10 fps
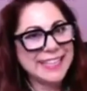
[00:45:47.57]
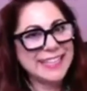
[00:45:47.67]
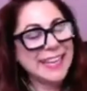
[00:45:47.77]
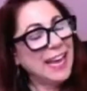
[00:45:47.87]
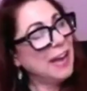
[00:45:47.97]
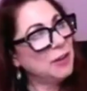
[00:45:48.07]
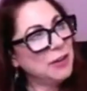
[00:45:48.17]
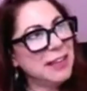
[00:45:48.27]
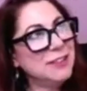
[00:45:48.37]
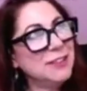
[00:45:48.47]
How did
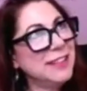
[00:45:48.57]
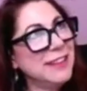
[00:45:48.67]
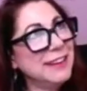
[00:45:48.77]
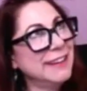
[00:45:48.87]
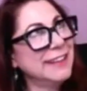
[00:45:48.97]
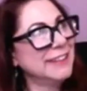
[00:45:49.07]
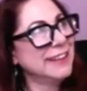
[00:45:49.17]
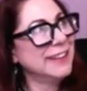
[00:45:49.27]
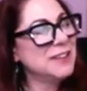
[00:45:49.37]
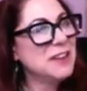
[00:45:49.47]
I do that? I don't
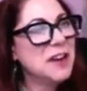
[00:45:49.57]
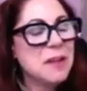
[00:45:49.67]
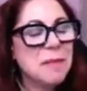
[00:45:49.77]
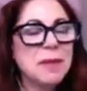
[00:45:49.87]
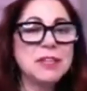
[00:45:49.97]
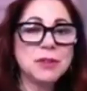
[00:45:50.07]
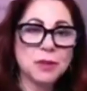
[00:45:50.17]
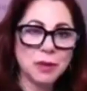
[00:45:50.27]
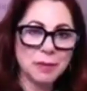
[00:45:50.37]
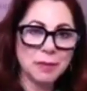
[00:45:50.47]
know. But during
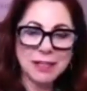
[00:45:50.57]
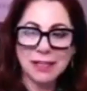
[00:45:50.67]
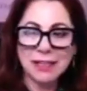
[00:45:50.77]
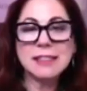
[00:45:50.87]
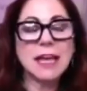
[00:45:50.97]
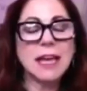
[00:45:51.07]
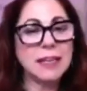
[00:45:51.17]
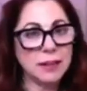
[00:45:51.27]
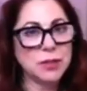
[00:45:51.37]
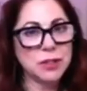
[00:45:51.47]
one of my classes,
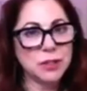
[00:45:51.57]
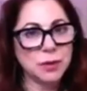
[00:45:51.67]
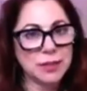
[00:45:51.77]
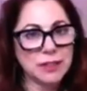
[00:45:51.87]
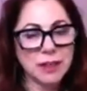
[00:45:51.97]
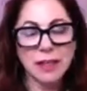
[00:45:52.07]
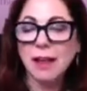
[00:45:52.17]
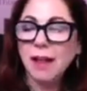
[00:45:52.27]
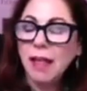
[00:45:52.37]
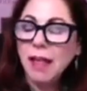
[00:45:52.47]
there was Torah study,
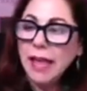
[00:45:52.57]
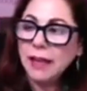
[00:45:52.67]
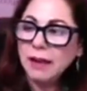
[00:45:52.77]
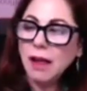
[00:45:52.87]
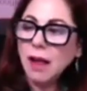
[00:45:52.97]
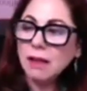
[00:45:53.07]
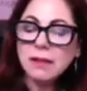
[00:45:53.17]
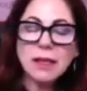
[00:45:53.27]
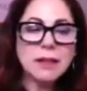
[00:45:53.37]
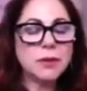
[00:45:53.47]
and I'll
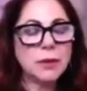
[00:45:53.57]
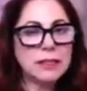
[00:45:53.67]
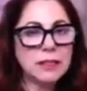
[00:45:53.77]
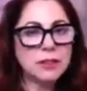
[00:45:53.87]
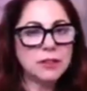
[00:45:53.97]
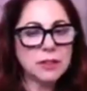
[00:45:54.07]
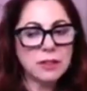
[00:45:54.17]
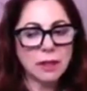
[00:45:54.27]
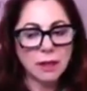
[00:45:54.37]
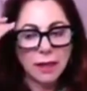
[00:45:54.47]
tell you, it's
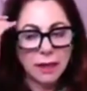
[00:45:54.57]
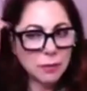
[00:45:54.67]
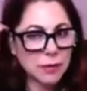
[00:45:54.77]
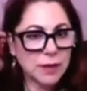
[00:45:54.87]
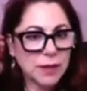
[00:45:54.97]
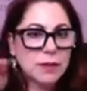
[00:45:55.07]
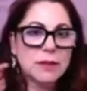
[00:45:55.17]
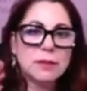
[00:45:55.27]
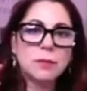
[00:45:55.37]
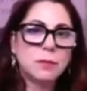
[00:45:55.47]
interesting. And I would think
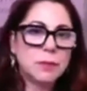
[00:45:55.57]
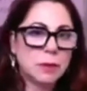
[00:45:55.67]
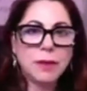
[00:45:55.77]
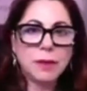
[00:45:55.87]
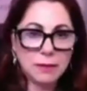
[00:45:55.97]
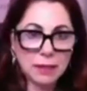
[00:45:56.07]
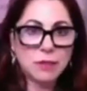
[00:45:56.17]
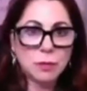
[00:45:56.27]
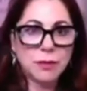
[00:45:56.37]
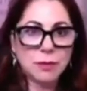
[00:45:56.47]
that's
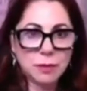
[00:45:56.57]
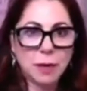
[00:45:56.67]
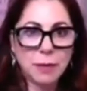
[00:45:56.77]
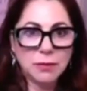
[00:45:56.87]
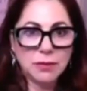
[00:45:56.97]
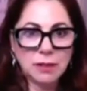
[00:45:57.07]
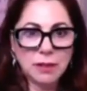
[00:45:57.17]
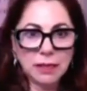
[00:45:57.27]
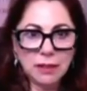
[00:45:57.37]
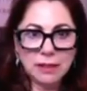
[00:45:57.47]
why there's Bible study
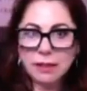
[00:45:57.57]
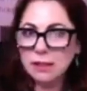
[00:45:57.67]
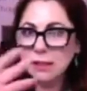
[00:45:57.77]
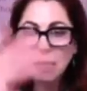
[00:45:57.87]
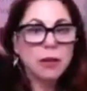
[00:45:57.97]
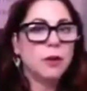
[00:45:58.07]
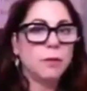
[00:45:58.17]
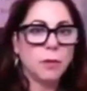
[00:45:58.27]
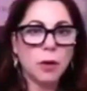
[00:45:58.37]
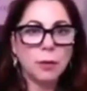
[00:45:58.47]
classes
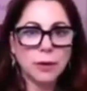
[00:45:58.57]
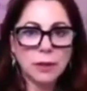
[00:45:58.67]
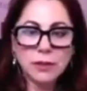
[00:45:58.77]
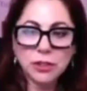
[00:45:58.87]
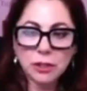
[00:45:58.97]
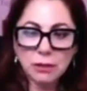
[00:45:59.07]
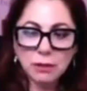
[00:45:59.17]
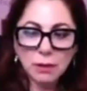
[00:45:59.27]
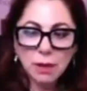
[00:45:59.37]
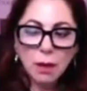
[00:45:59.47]
for all religion,
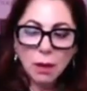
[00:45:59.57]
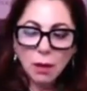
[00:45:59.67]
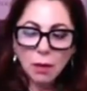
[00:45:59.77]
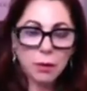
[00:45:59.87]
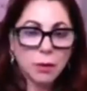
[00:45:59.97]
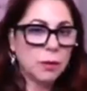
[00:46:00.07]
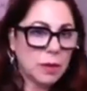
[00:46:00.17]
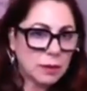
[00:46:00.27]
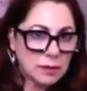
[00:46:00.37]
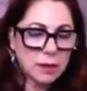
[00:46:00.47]
or
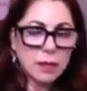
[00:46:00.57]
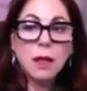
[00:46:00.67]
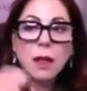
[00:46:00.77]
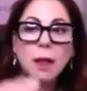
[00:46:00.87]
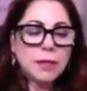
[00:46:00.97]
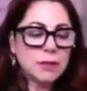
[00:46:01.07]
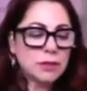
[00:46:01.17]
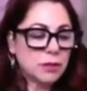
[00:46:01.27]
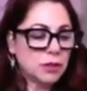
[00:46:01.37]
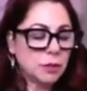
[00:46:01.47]
Quran study, because
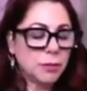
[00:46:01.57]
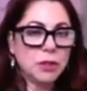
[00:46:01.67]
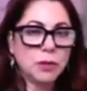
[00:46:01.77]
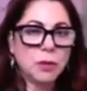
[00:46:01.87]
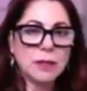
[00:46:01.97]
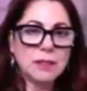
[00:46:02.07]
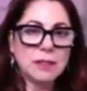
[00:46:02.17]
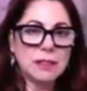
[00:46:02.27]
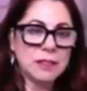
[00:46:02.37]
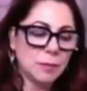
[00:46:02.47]
there's so many
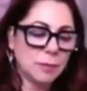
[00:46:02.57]
nuances and so many